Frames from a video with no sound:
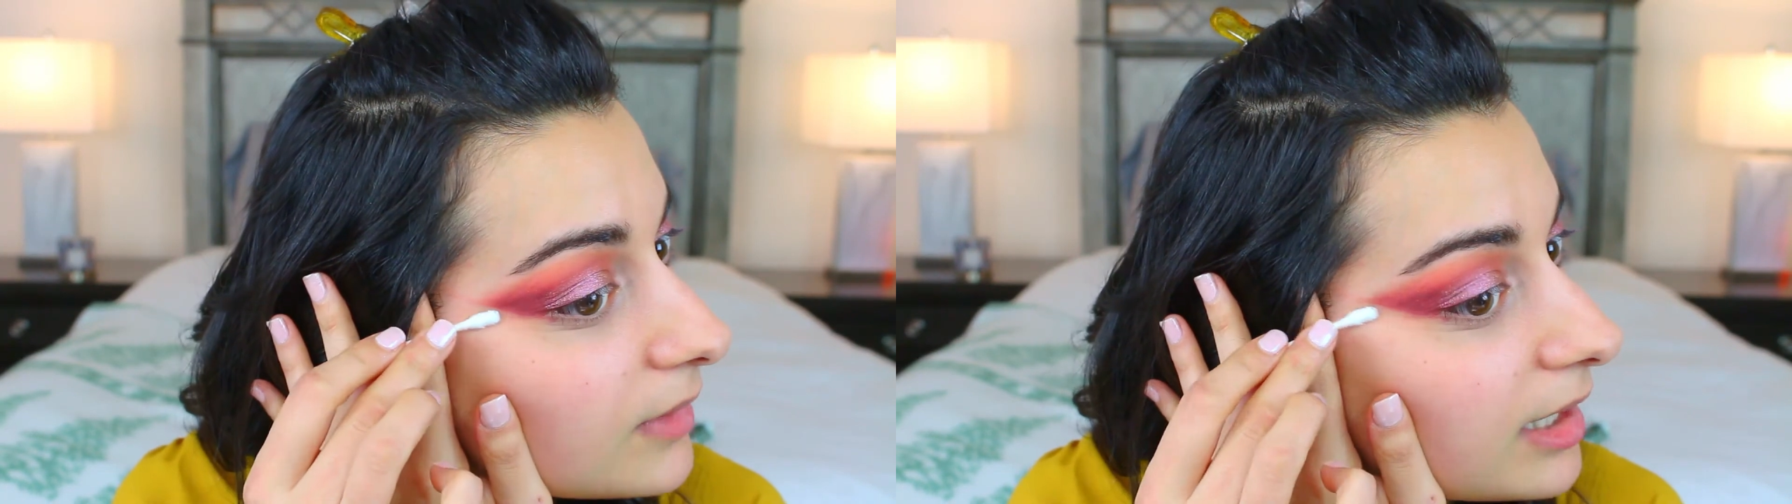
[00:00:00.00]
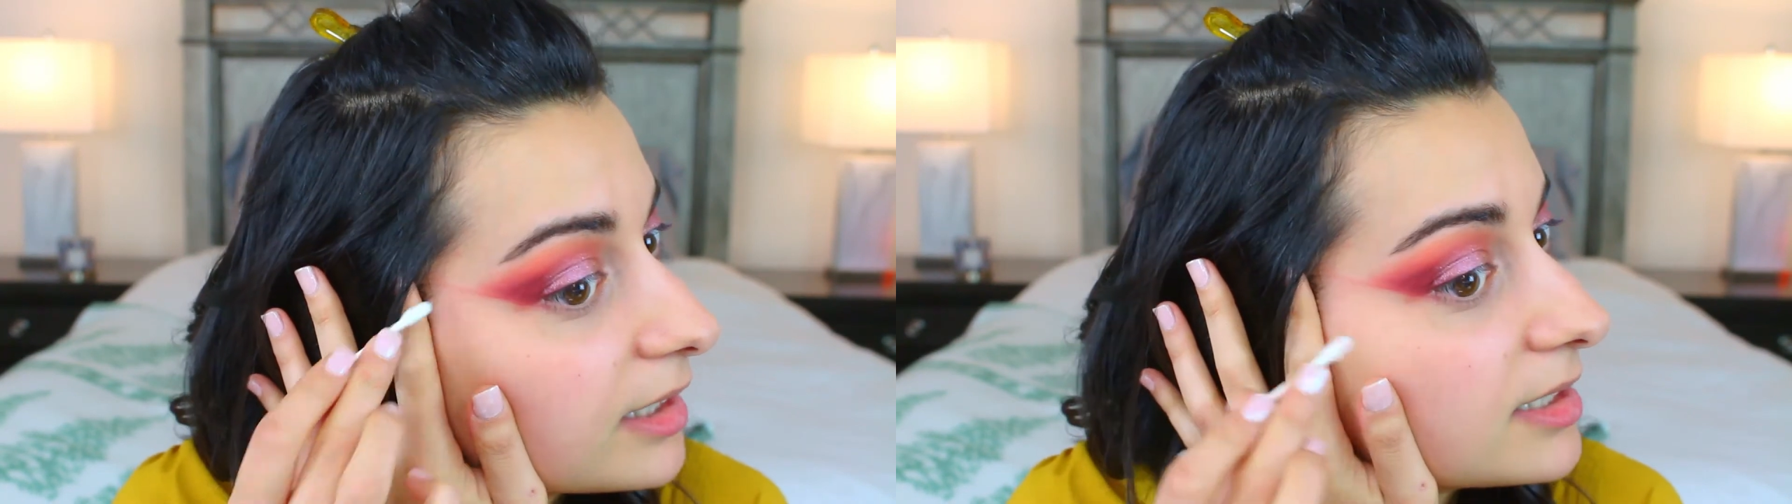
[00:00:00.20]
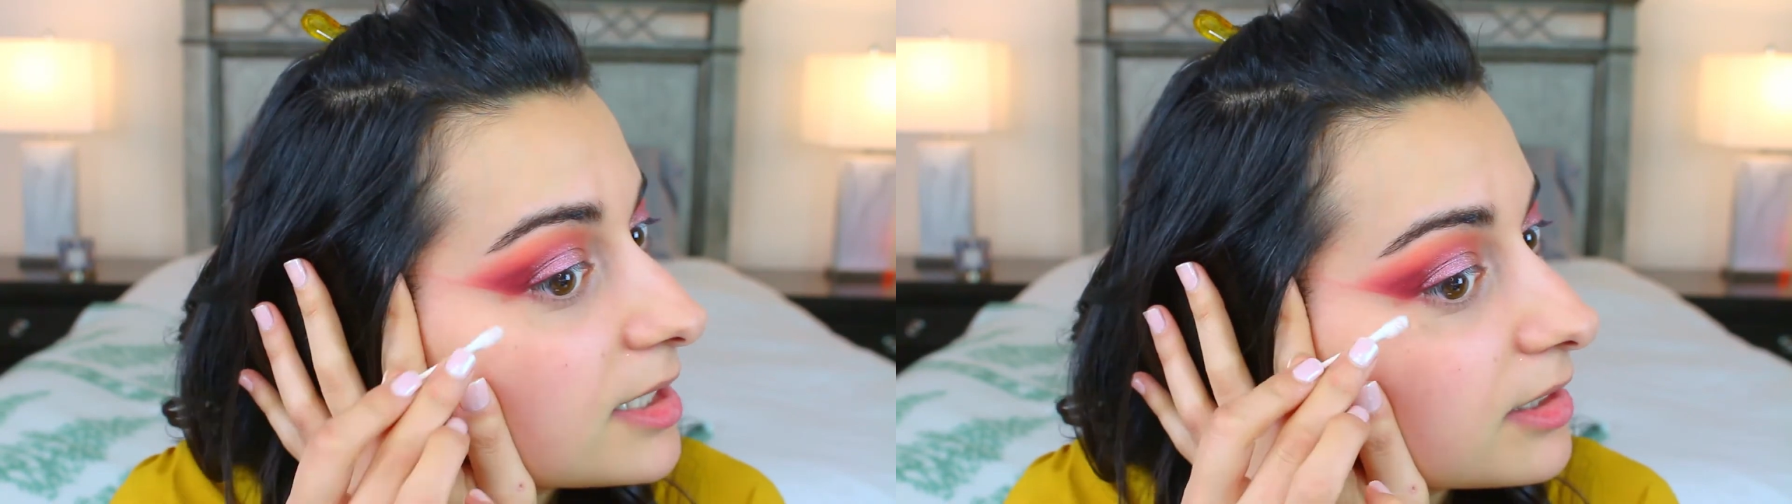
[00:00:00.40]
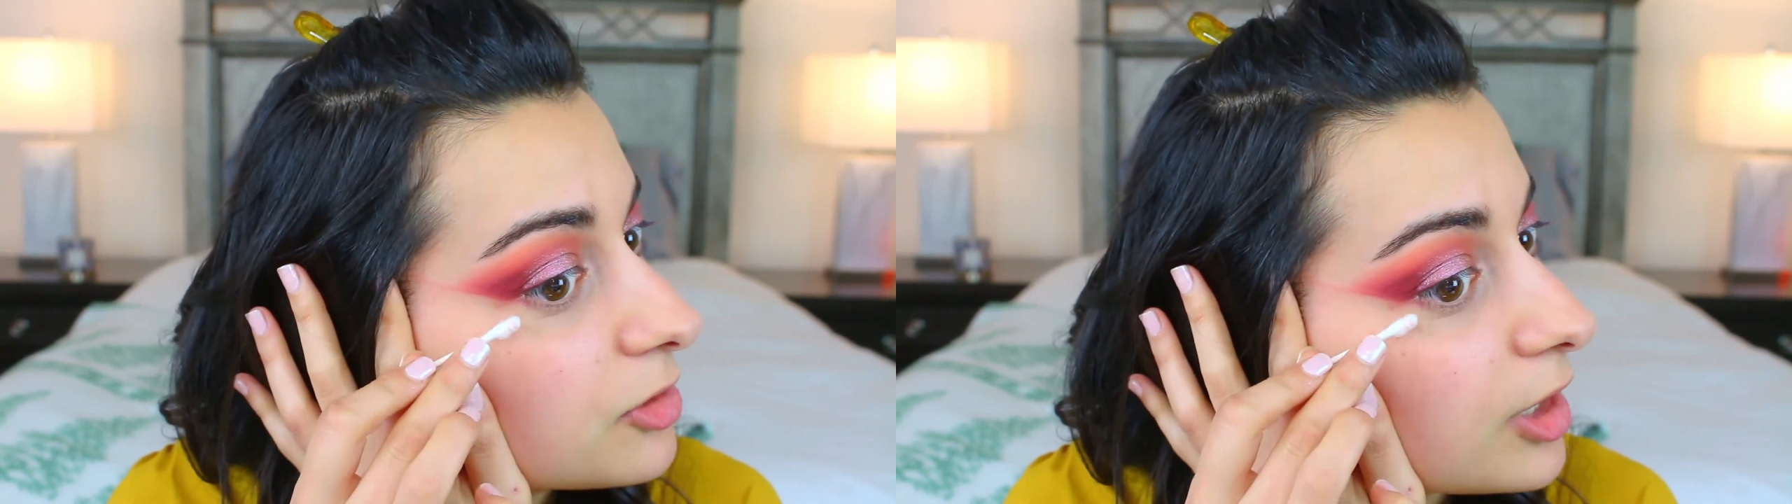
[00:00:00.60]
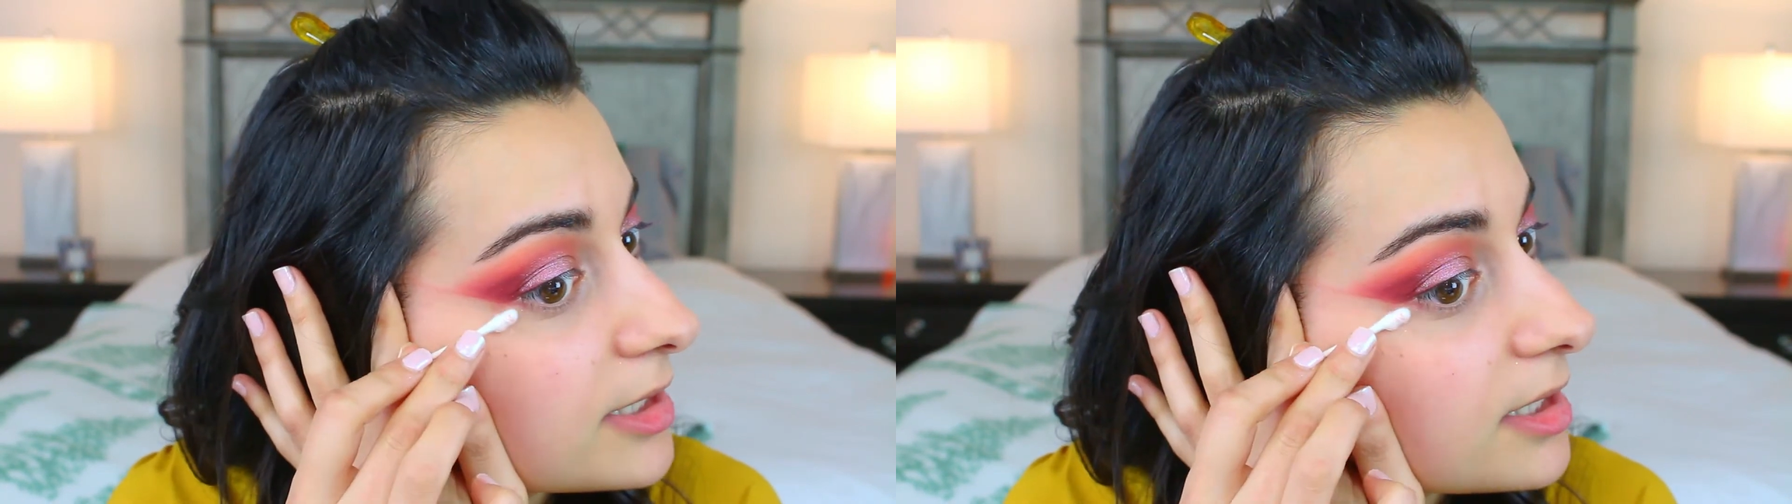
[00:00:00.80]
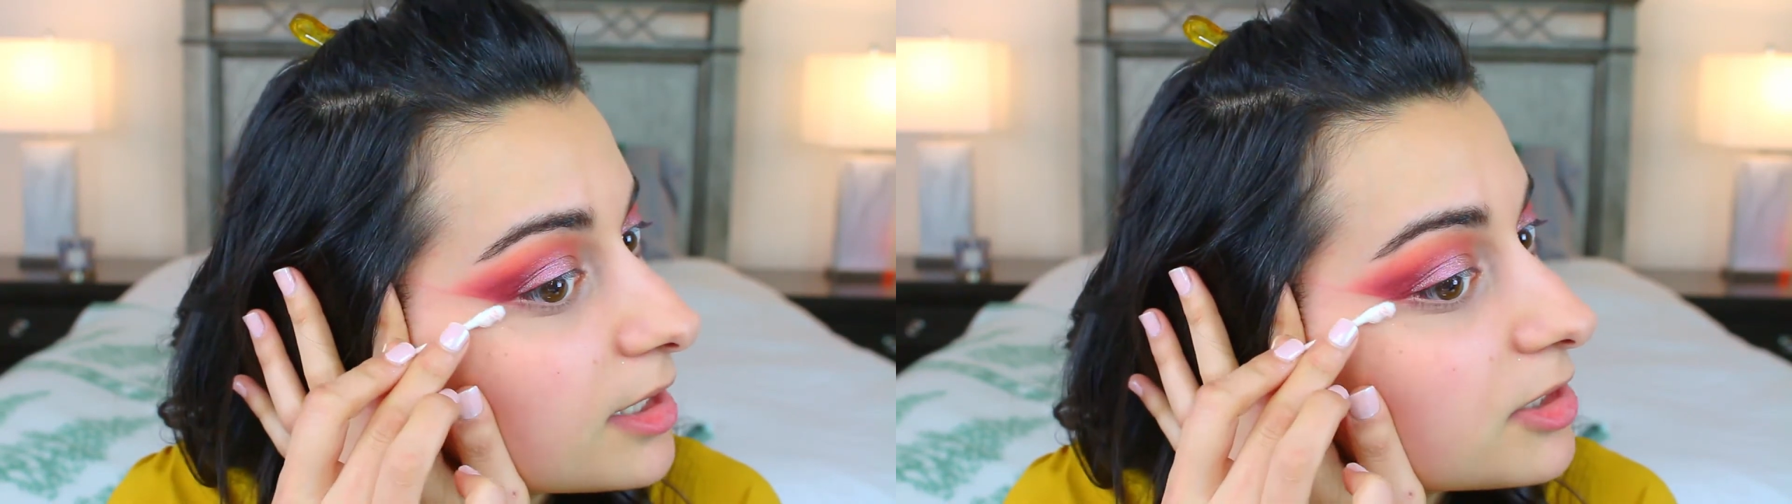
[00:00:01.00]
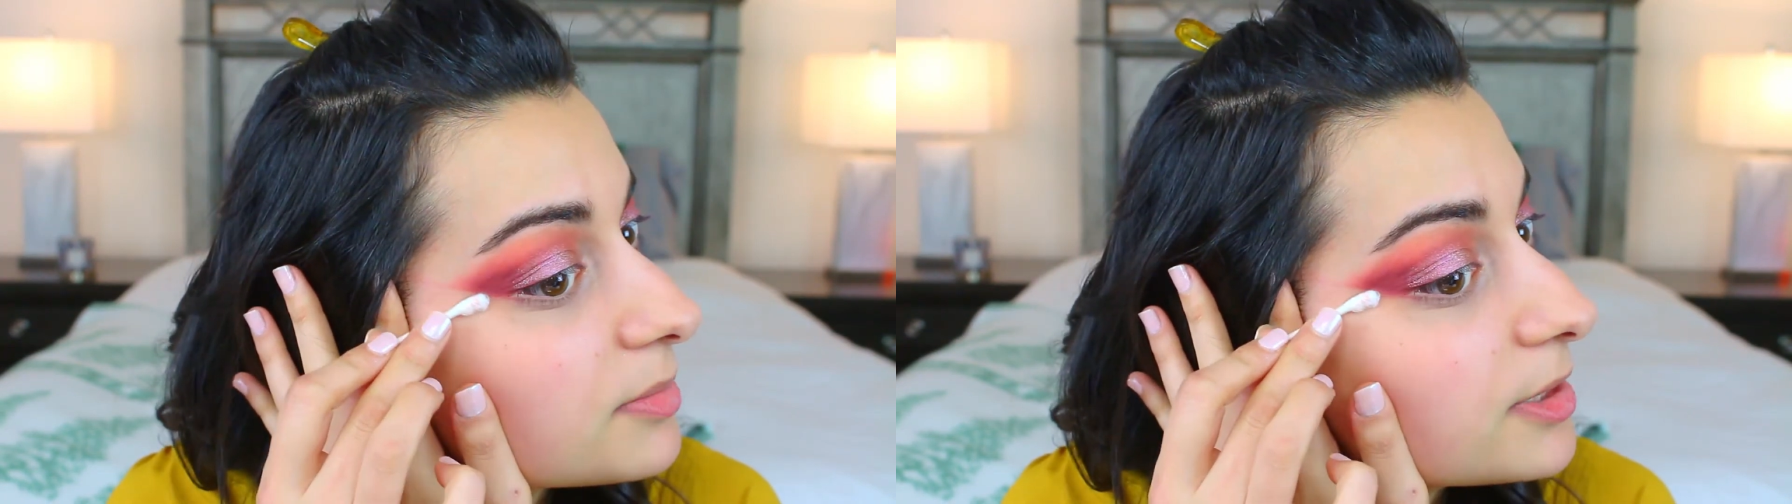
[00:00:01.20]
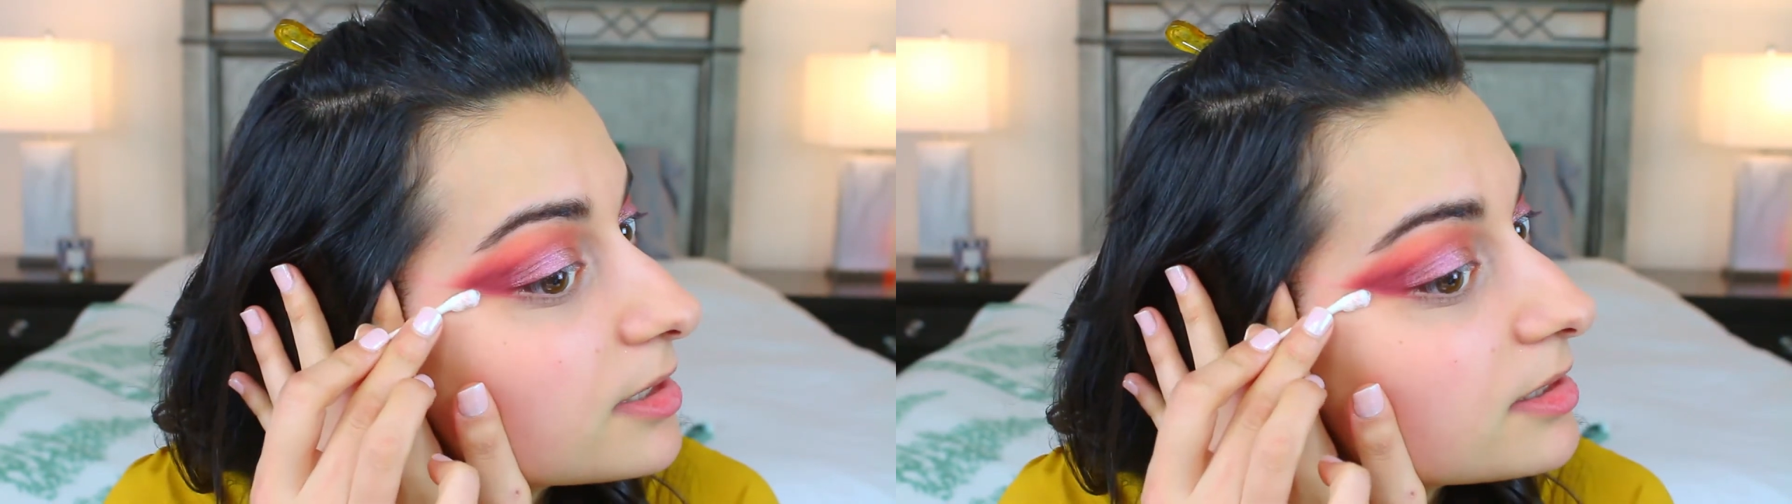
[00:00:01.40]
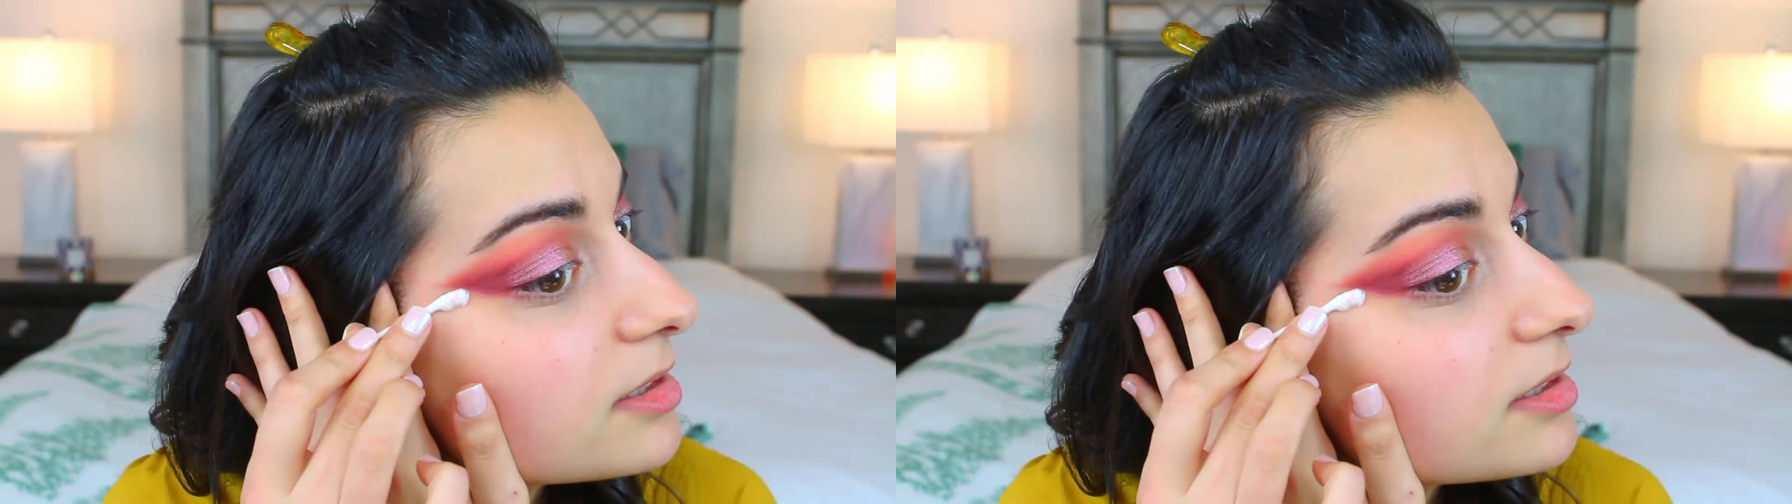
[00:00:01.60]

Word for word: And then I take the dry side just because